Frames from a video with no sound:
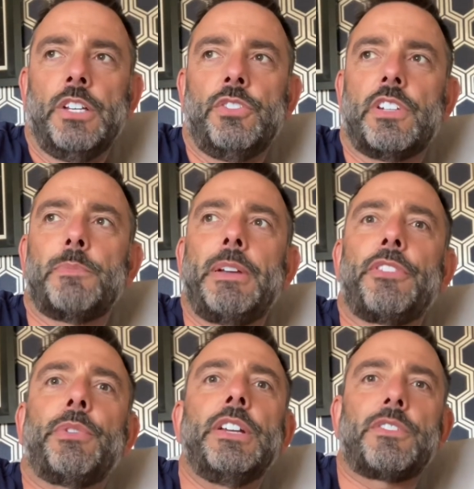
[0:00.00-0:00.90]
Should I spend
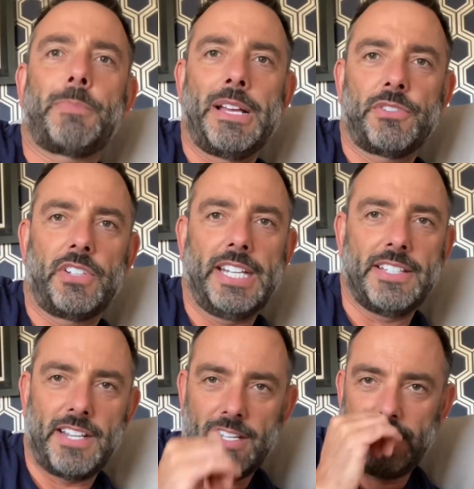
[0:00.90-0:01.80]
£300 on a
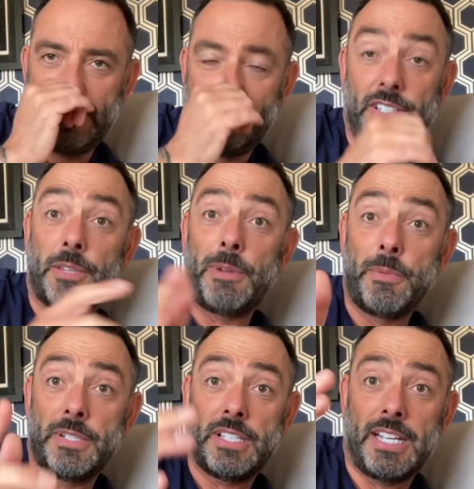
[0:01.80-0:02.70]
guitar? So at the
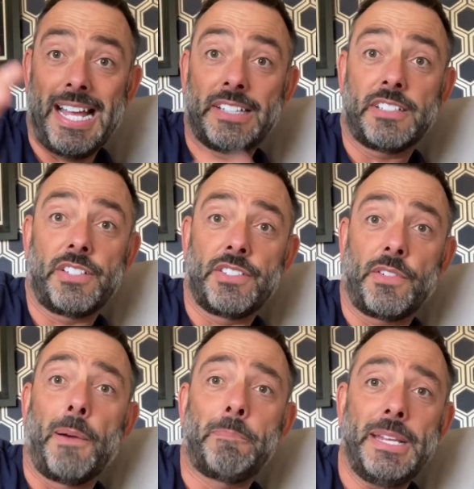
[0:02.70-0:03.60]
moment, Anderton's have
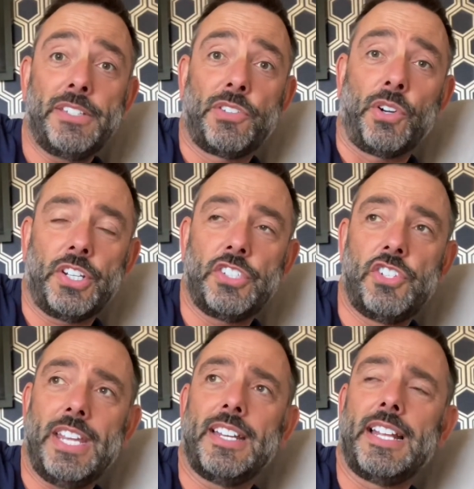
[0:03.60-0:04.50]
got a B-stock
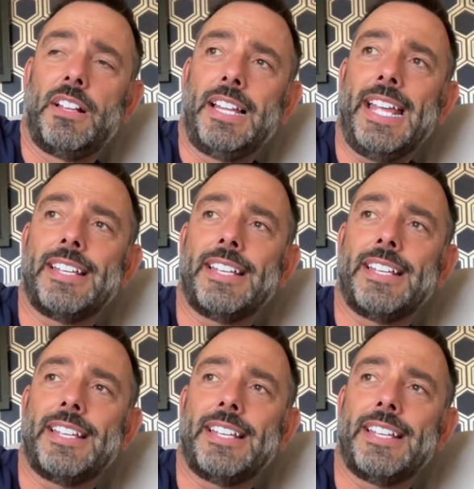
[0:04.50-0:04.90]
GNL